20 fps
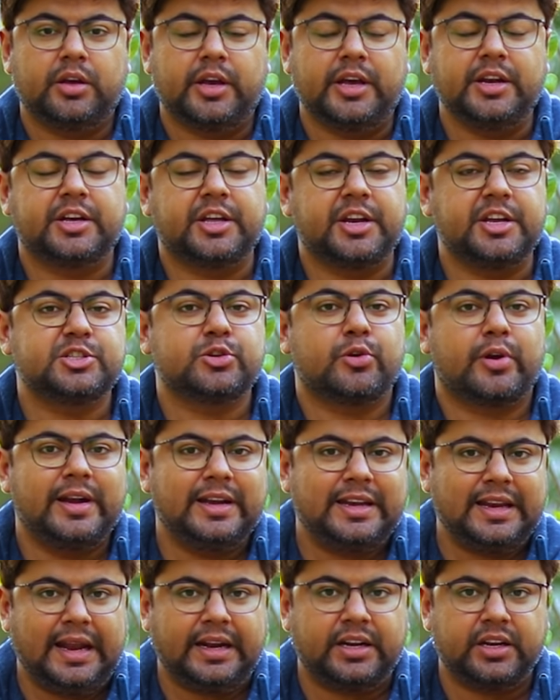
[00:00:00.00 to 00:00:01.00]
increase your
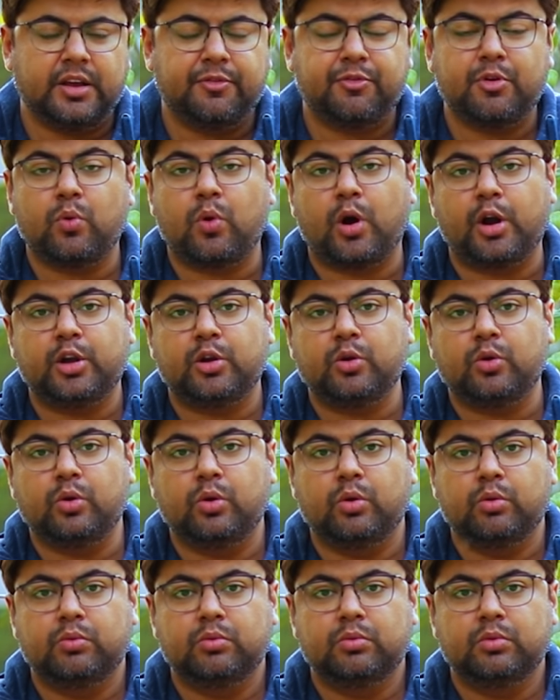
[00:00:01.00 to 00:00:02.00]
intellect, if you want
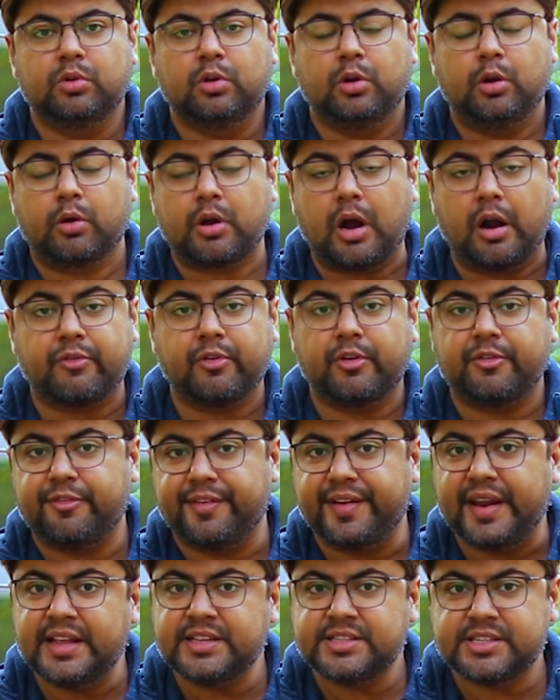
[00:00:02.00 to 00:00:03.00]
to look out for
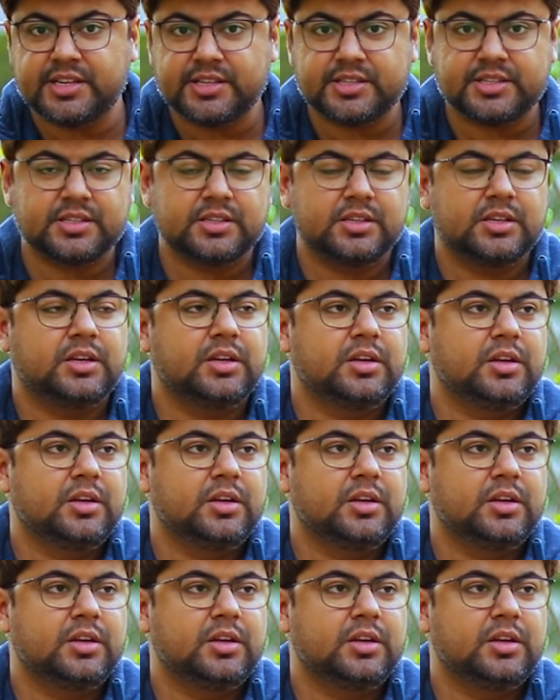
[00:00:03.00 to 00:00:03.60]
finances,